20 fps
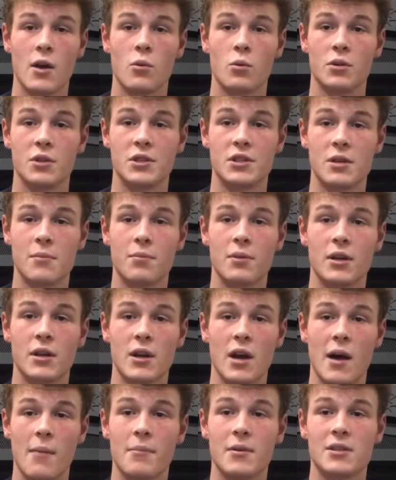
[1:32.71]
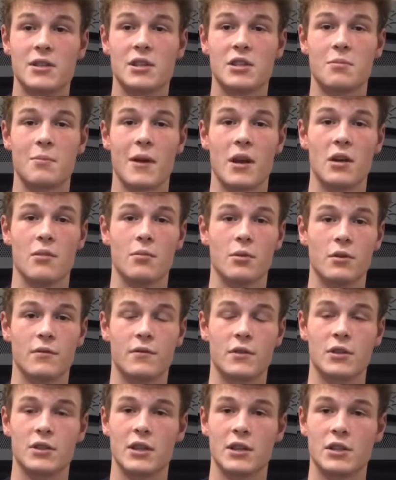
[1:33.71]
would simply not be sustainable
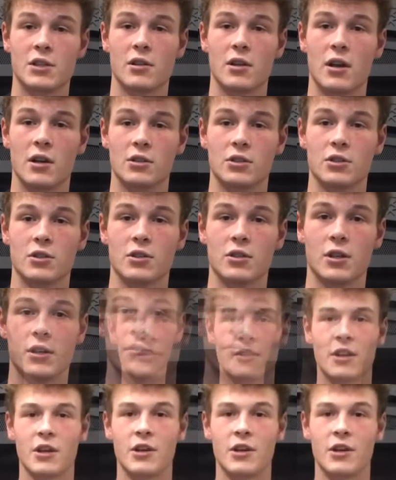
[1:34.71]
for such a long journey.